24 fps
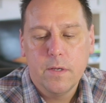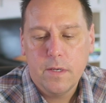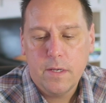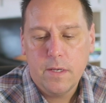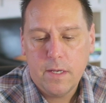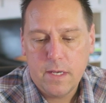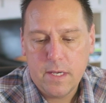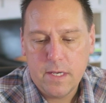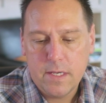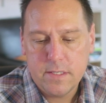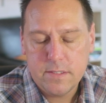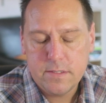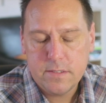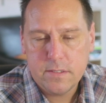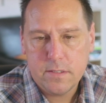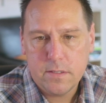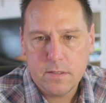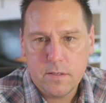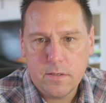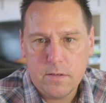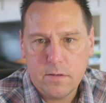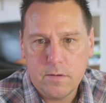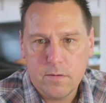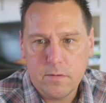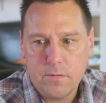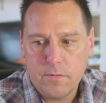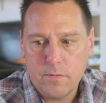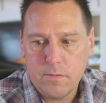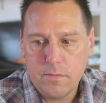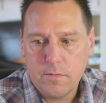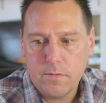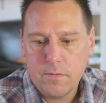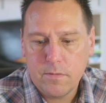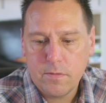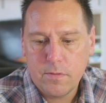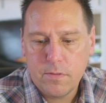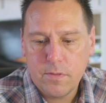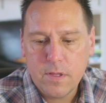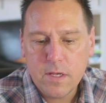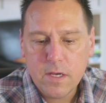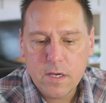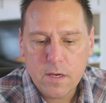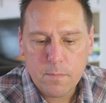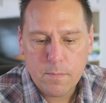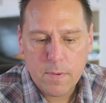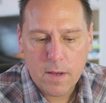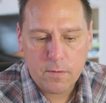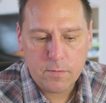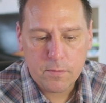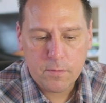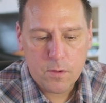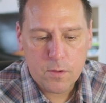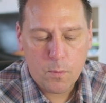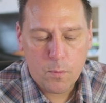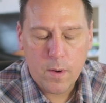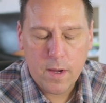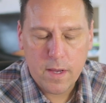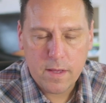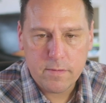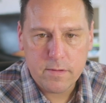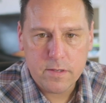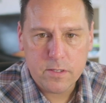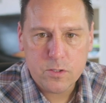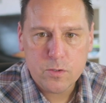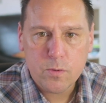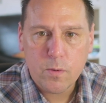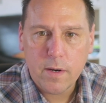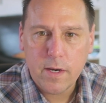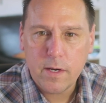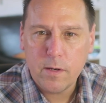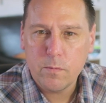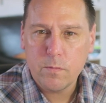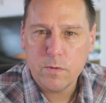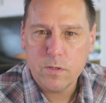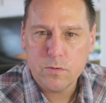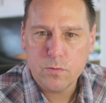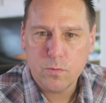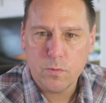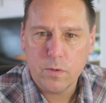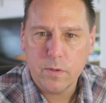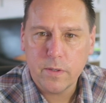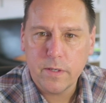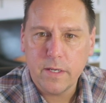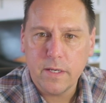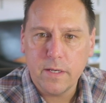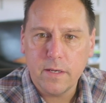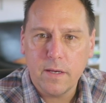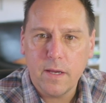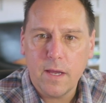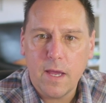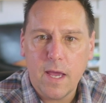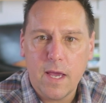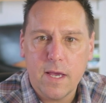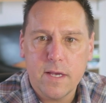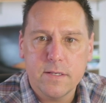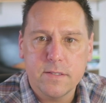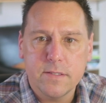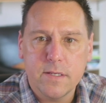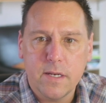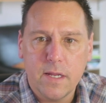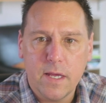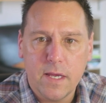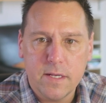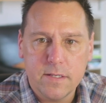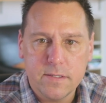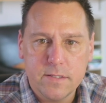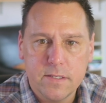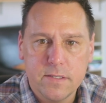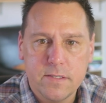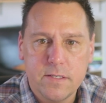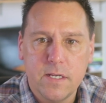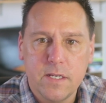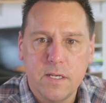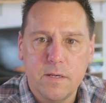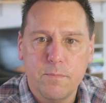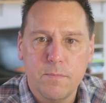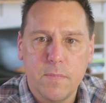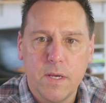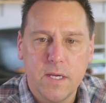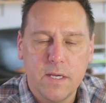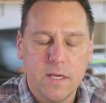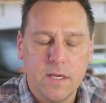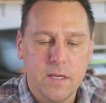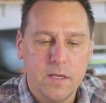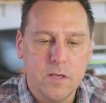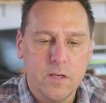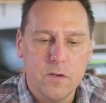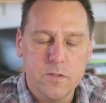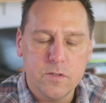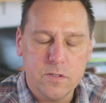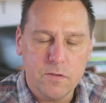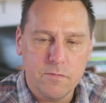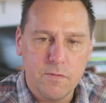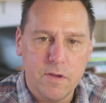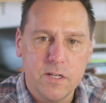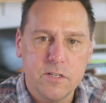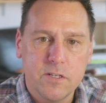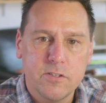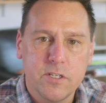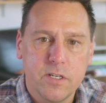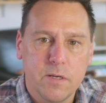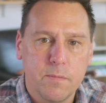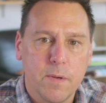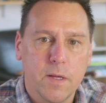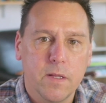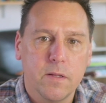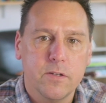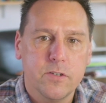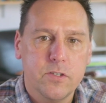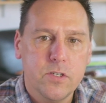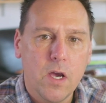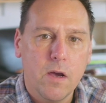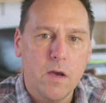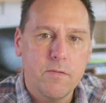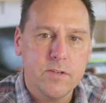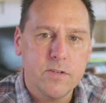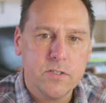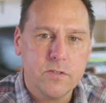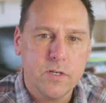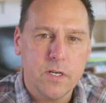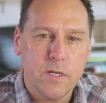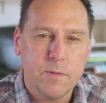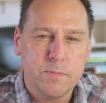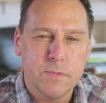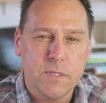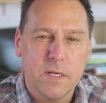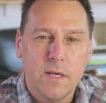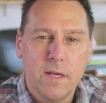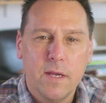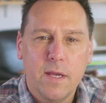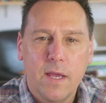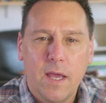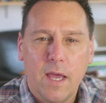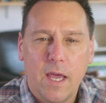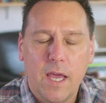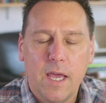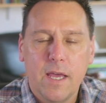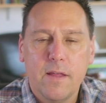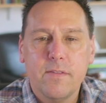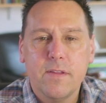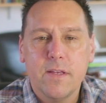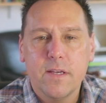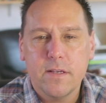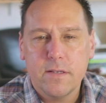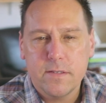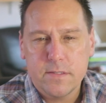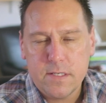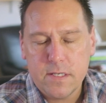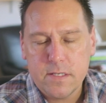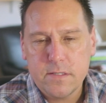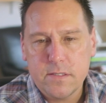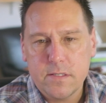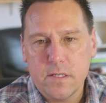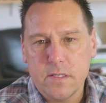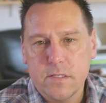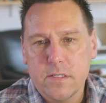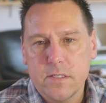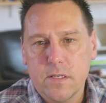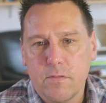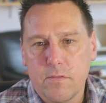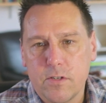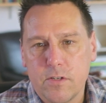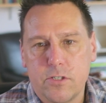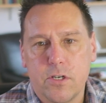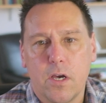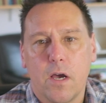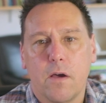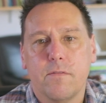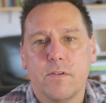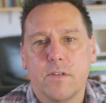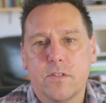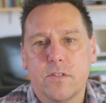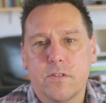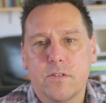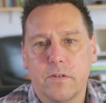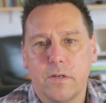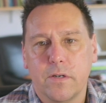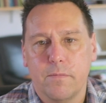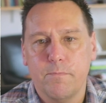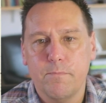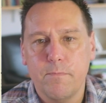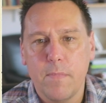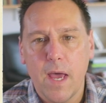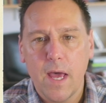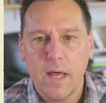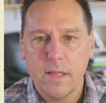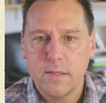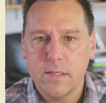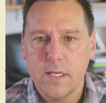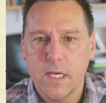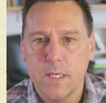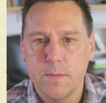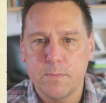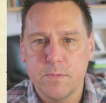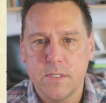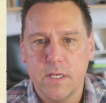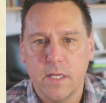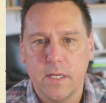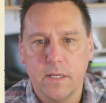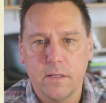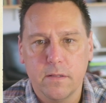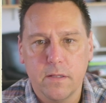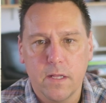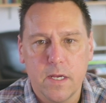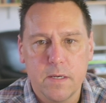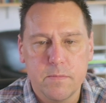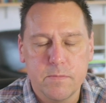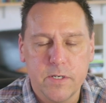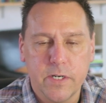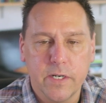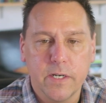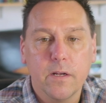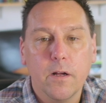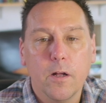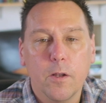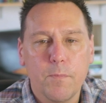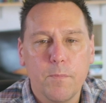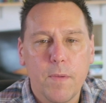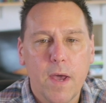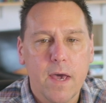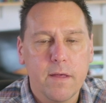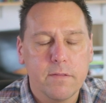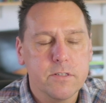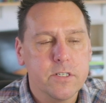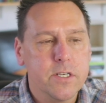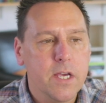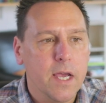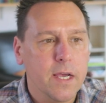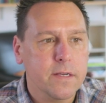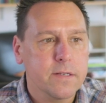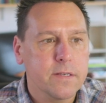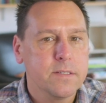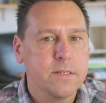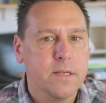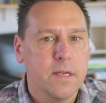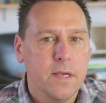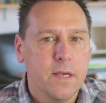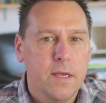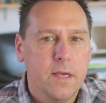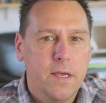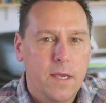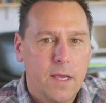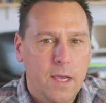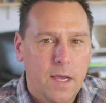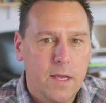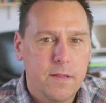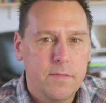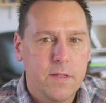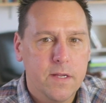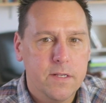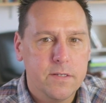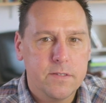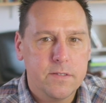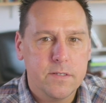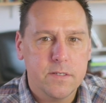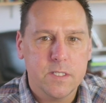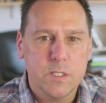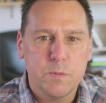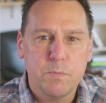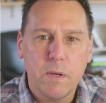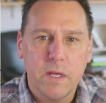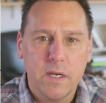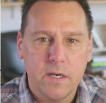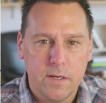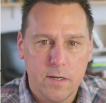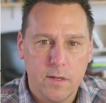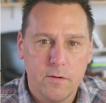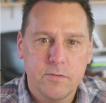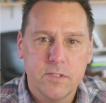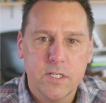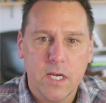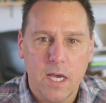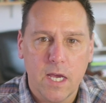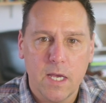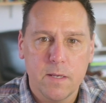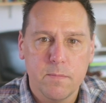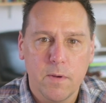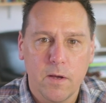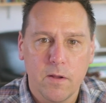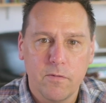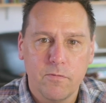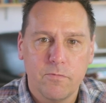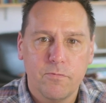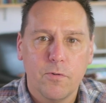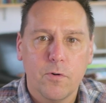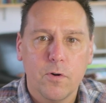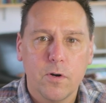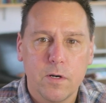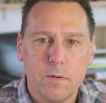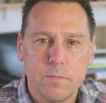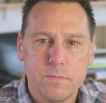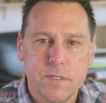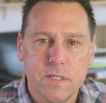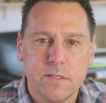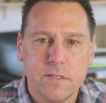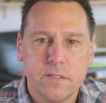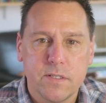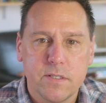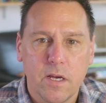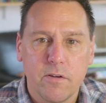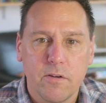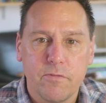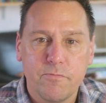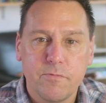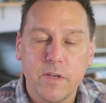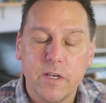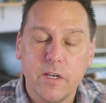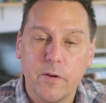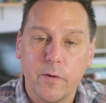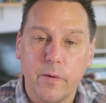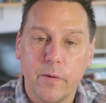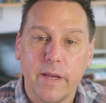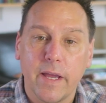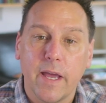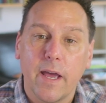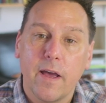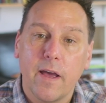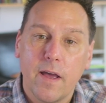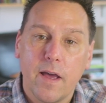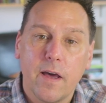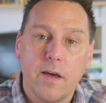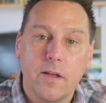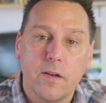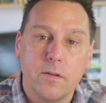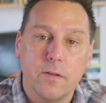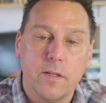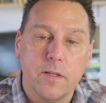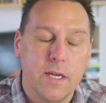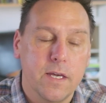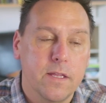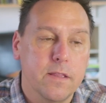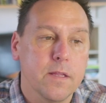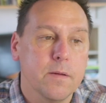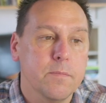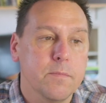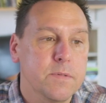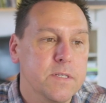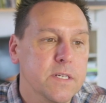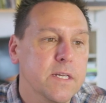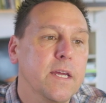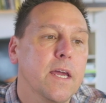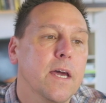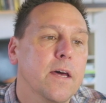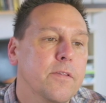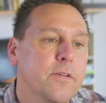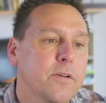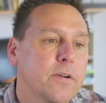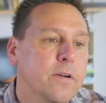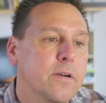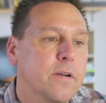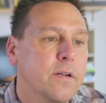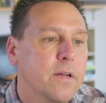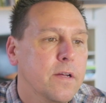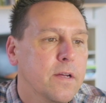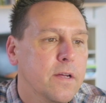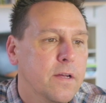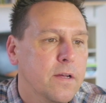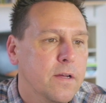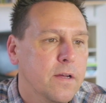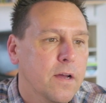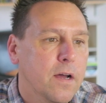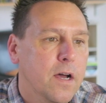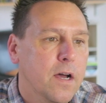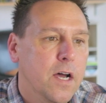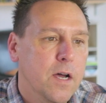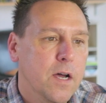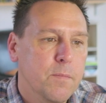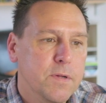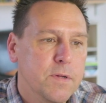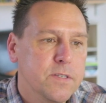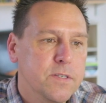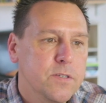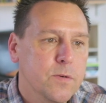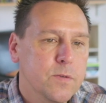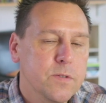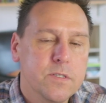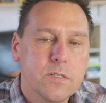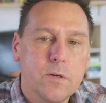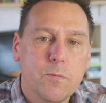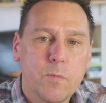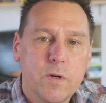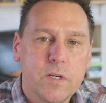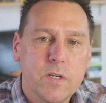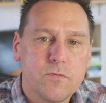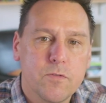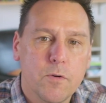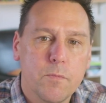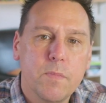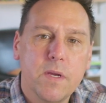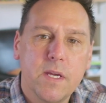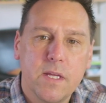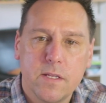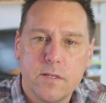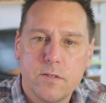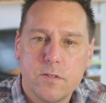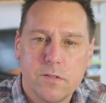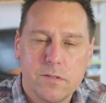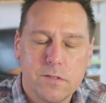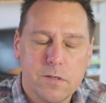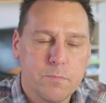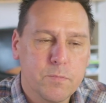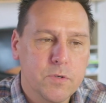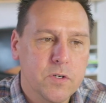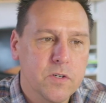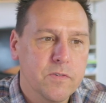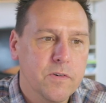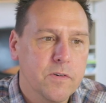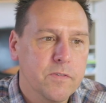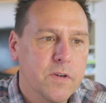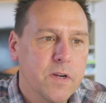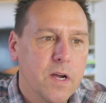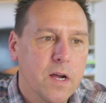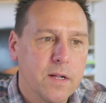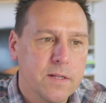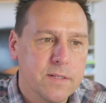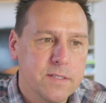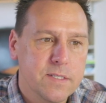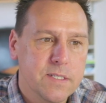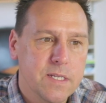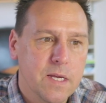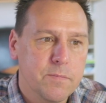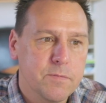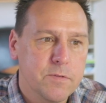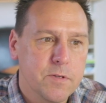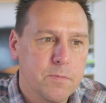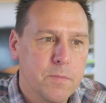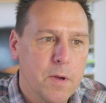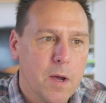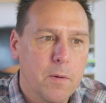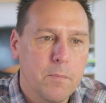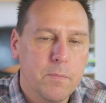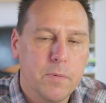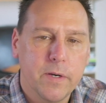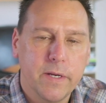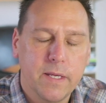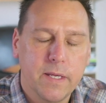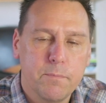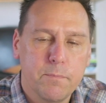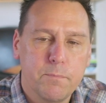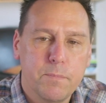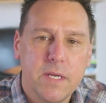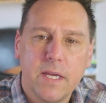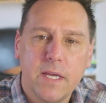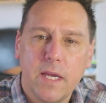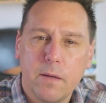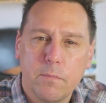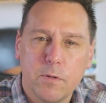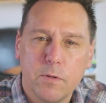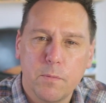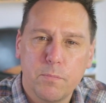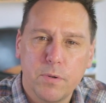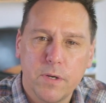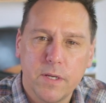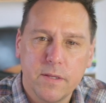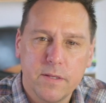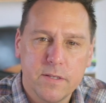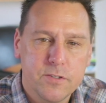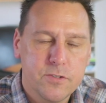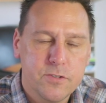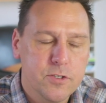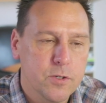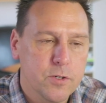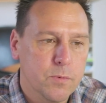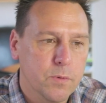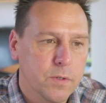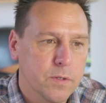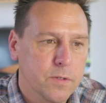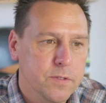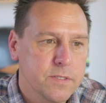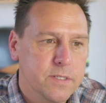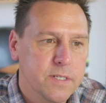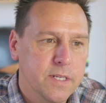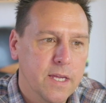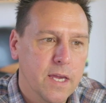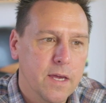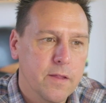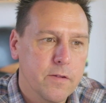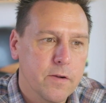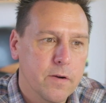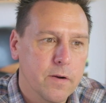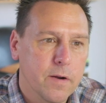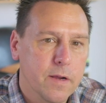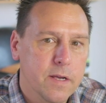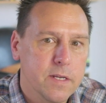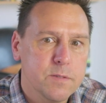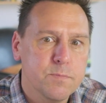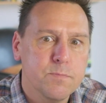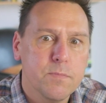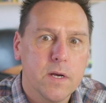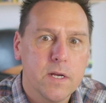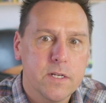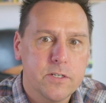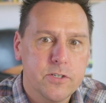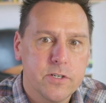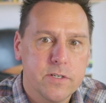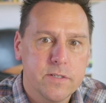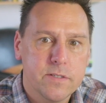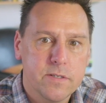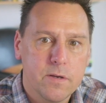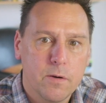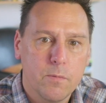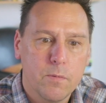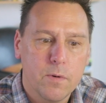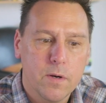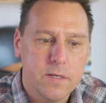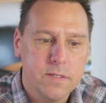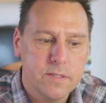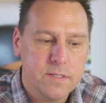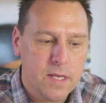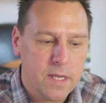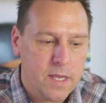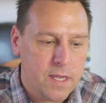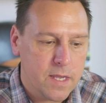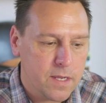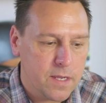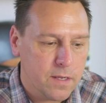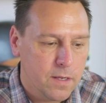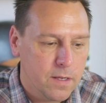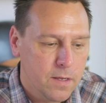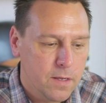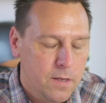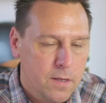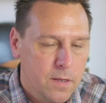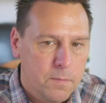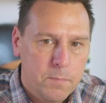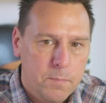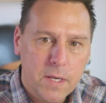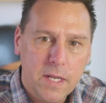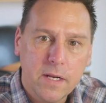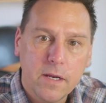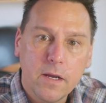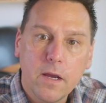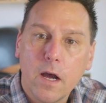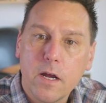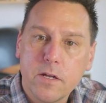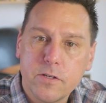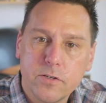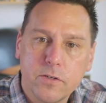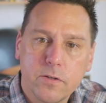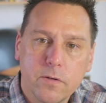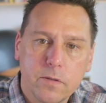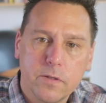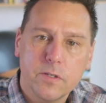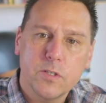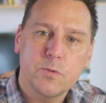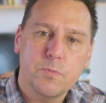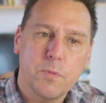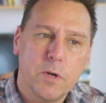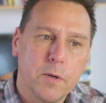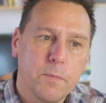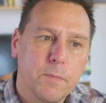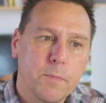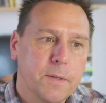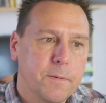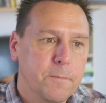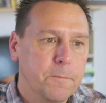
is to think about the way that Twine was working as an entity making use of HTML and JavaScript, and the existence of a JavaScript math typesetting library called MathJax, and then to spend enough time on forums and stuff figuring out how to link them together. And so in some ways, for me, this is a proof of concept about being able to bring these two worlds together, as much as it was a pedagogical experiment.